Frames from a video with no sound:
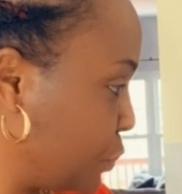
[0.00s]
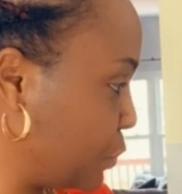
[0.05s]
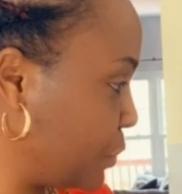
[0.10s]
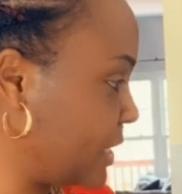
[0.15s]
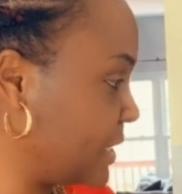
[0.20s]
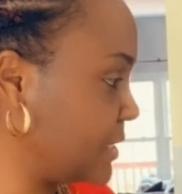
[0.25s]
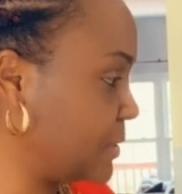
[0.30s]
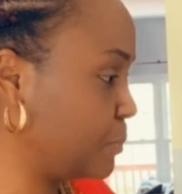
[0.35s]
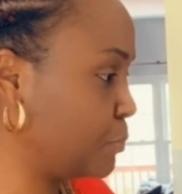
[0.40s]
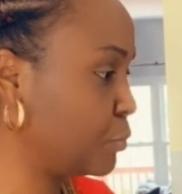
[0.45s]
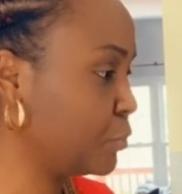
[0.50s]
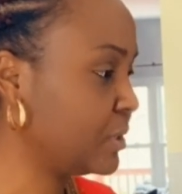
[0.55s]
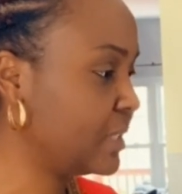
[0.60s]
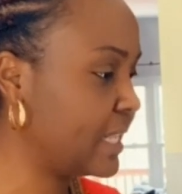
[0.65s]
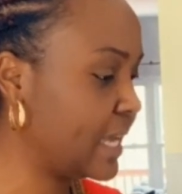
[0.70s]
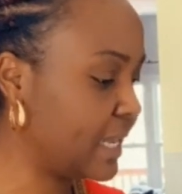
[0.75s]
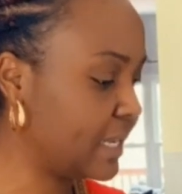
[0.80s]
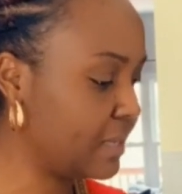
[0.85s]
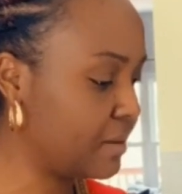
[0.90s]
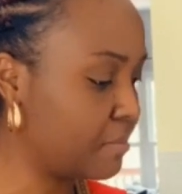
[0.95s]
is put
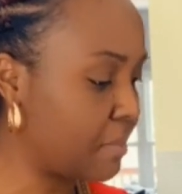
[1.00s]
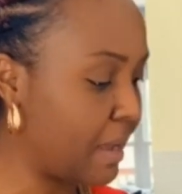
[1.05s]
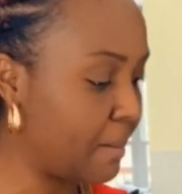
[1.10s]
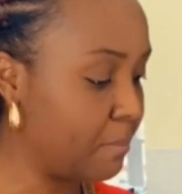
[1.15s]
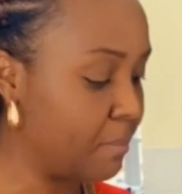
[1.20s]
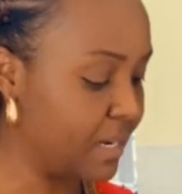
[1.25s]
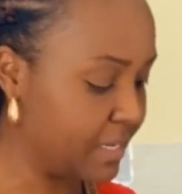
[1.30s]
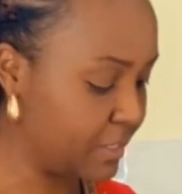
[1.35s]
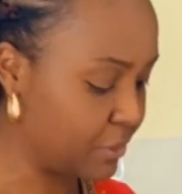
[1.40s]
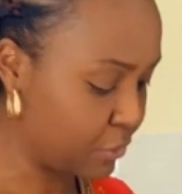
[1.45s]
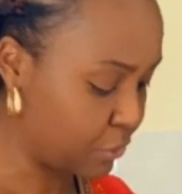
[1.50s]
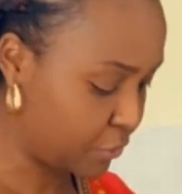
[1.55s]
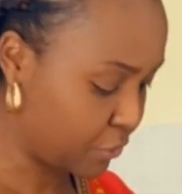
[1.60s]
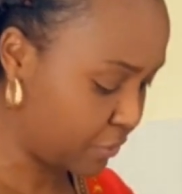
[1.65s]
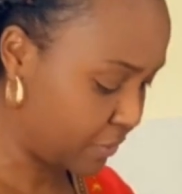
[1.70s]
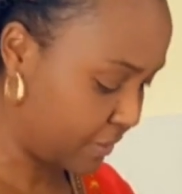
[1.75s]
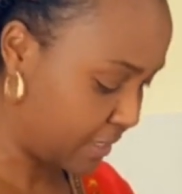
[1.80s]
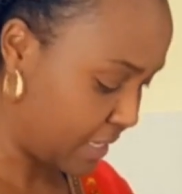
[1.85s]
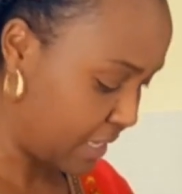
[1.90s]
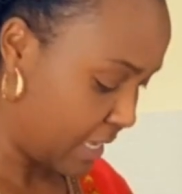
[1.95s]
that in my
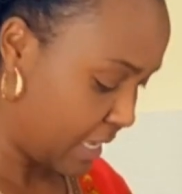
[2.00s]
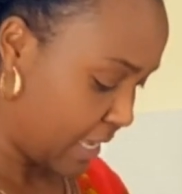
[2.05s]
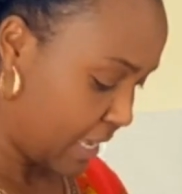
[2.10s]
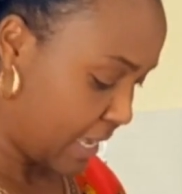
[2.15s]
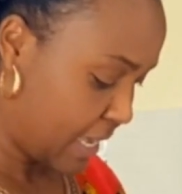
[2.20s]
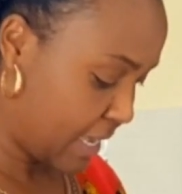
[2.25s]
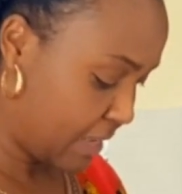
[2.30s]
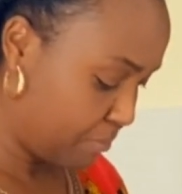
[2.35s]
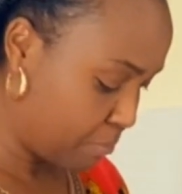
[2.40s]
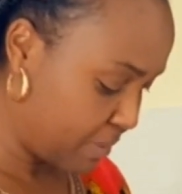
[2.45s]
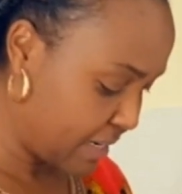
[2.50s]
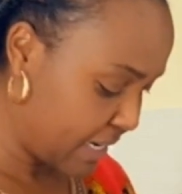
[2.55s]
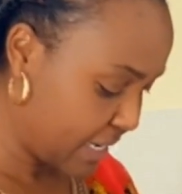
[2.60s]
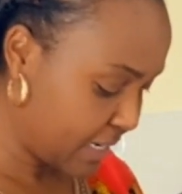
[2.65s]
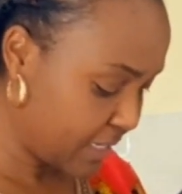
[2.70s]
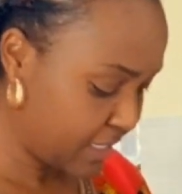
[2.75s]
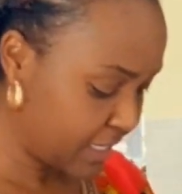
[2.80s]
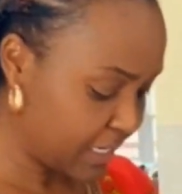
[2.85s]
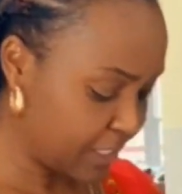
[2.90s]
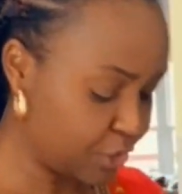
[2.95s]
blender and
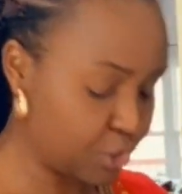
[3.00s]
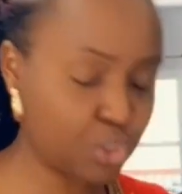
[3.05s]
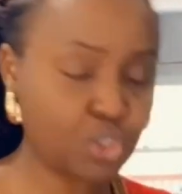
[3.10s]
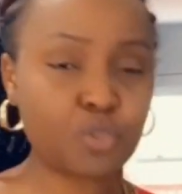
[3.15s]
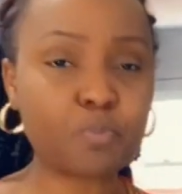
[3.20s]
blend and just